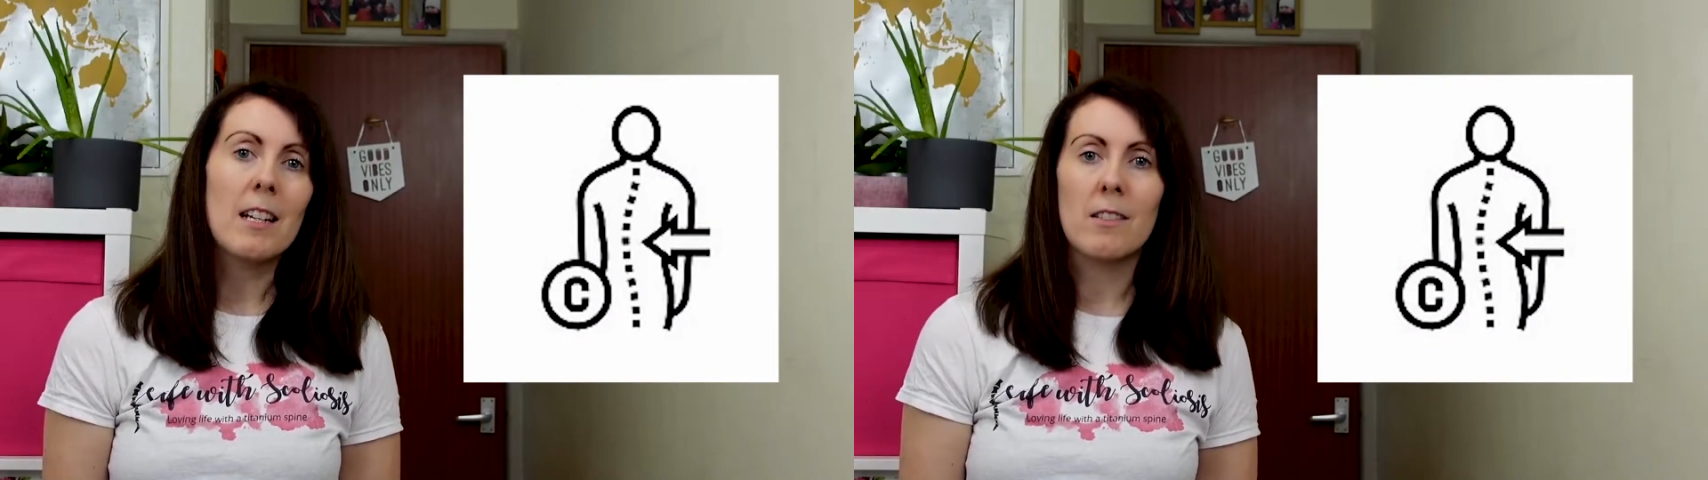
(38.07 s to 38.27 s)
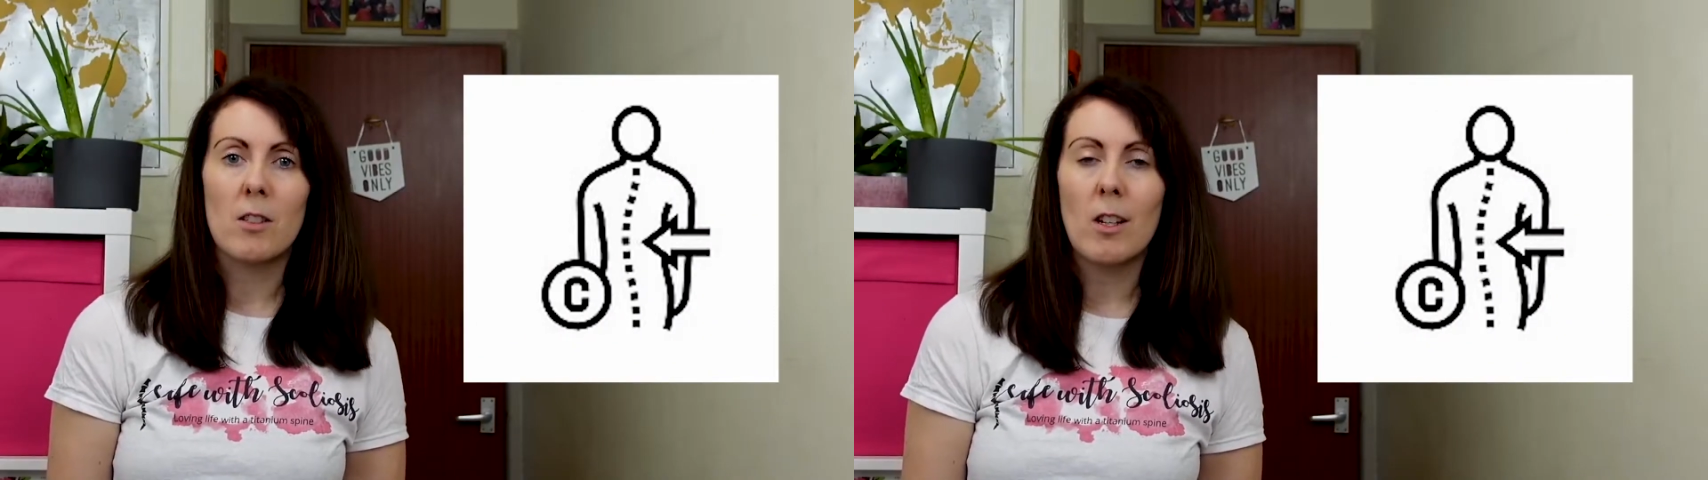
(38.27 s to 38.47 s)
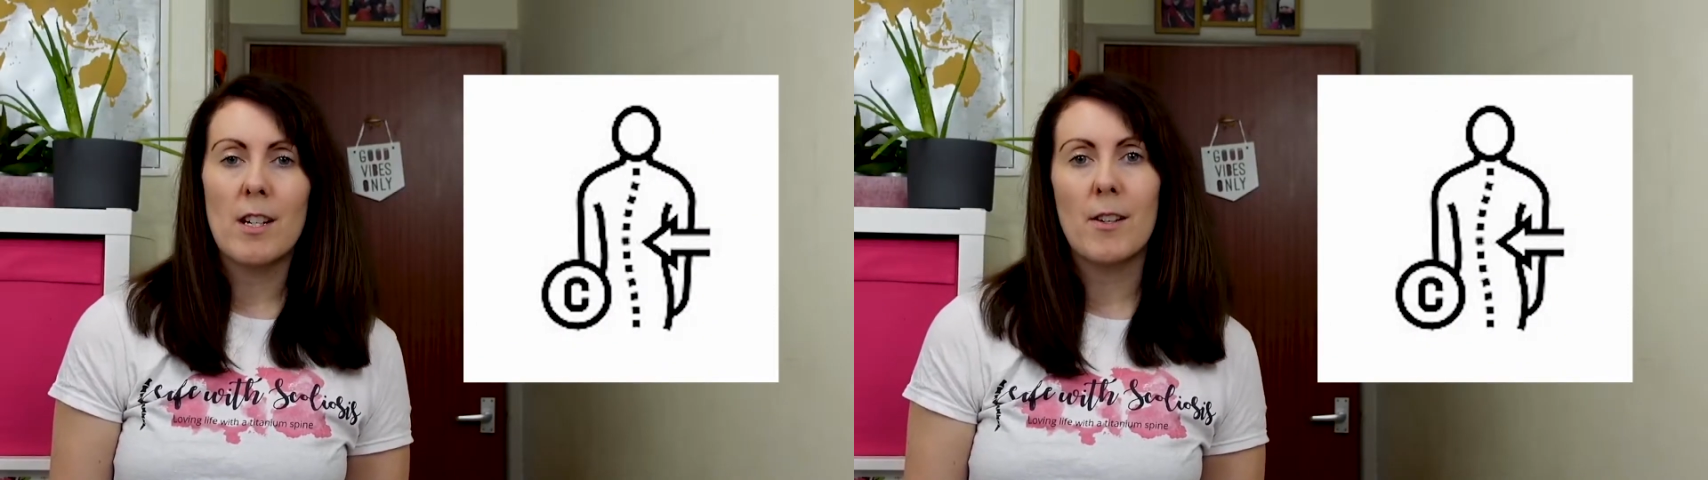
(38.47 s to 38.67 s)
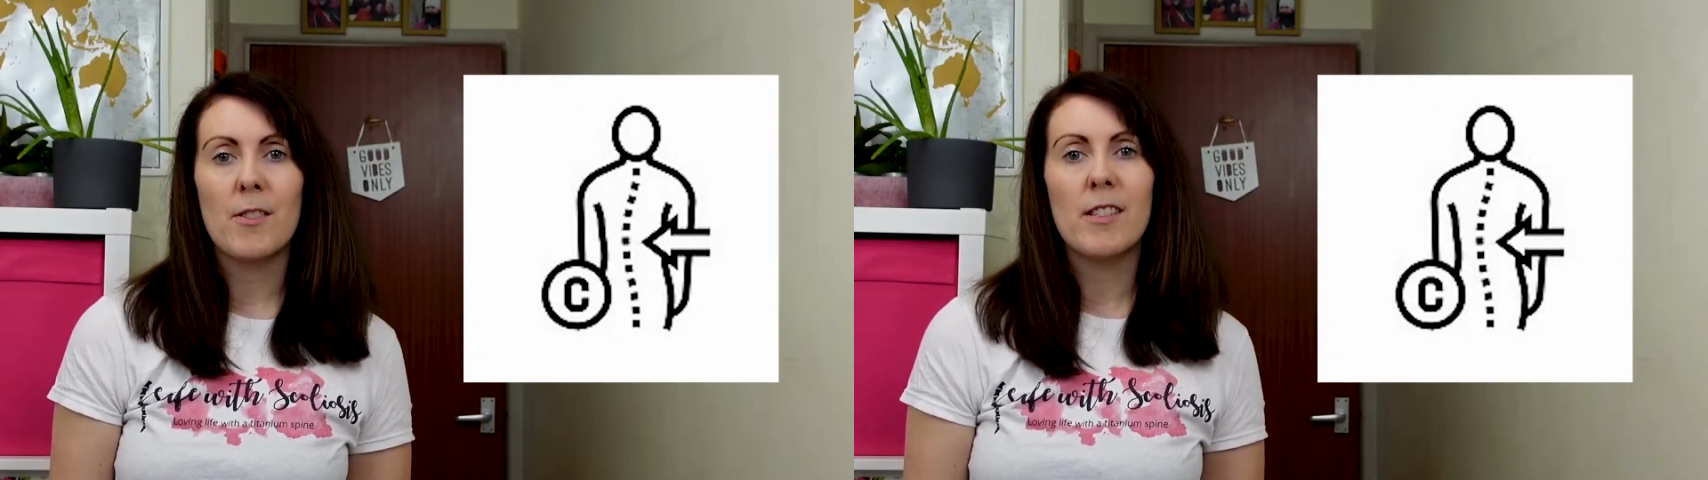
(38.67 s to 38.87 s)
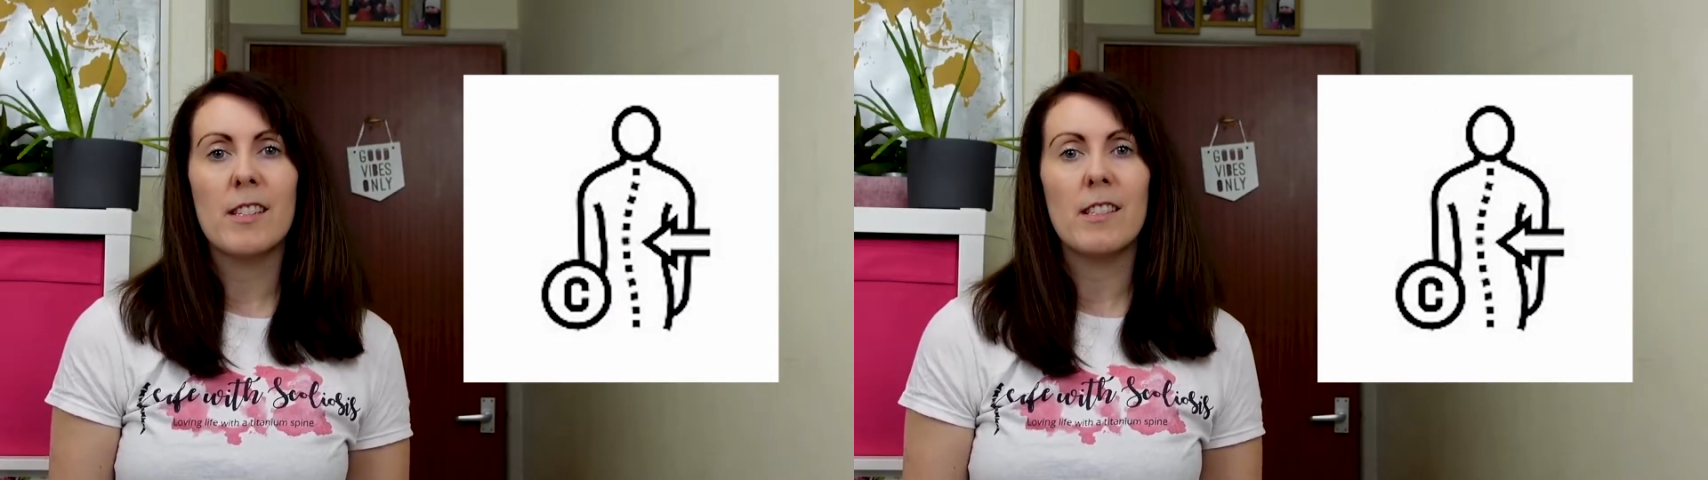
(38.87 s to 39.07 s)

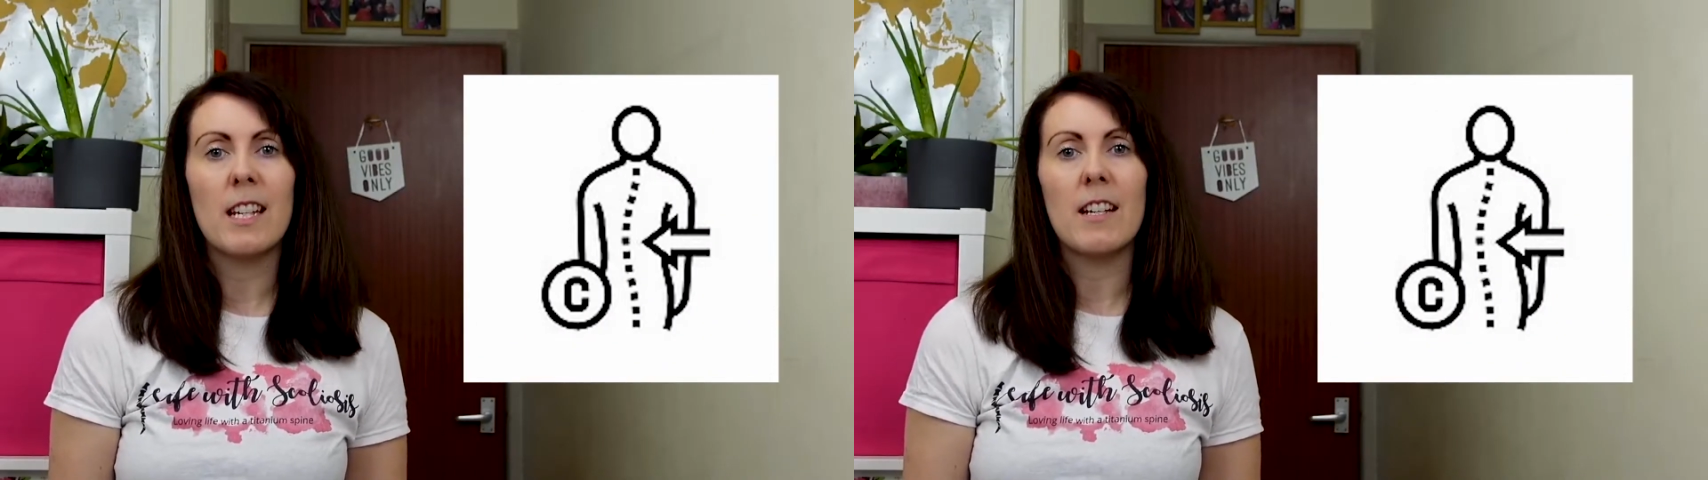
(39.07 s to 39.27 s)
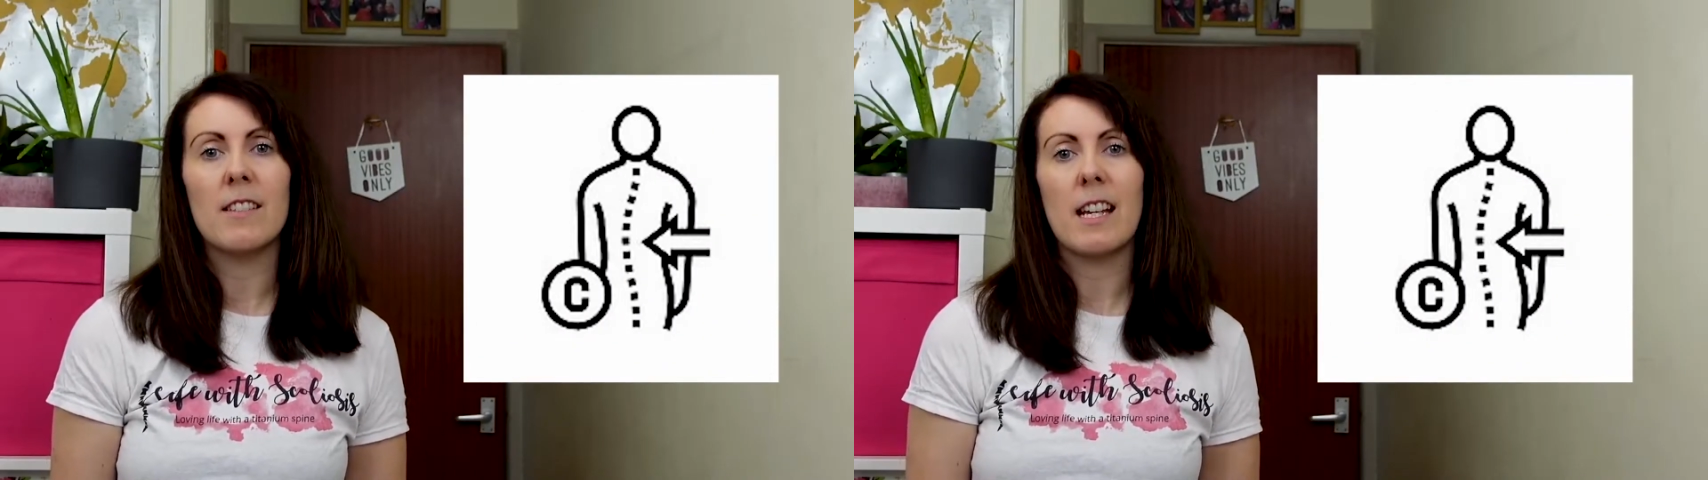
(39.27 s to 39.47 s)
scoliosis is